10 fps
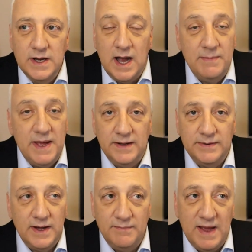I made
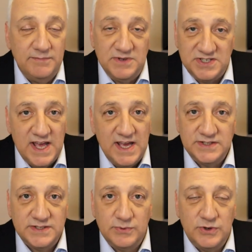a I made
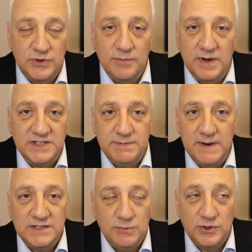mistakes when during my
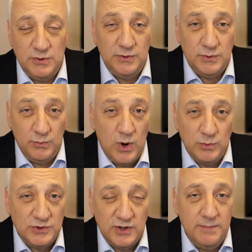spacewalk. Uh, one
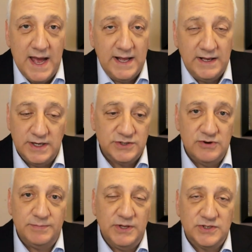was really bad. I, I
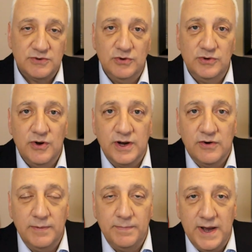stripped the screw
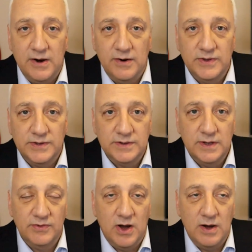during a repair of the
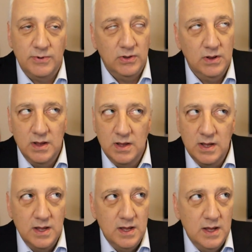of the Hubble,
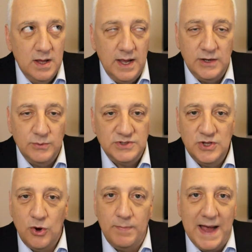and there
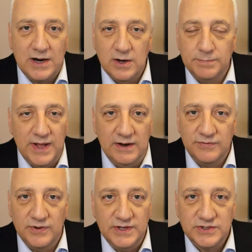was no backup
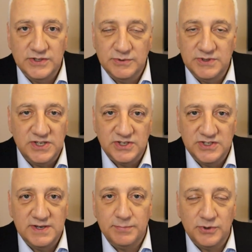plan for this because it was
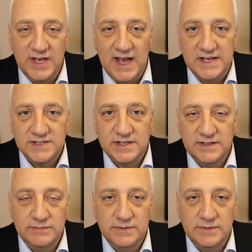such a simple task.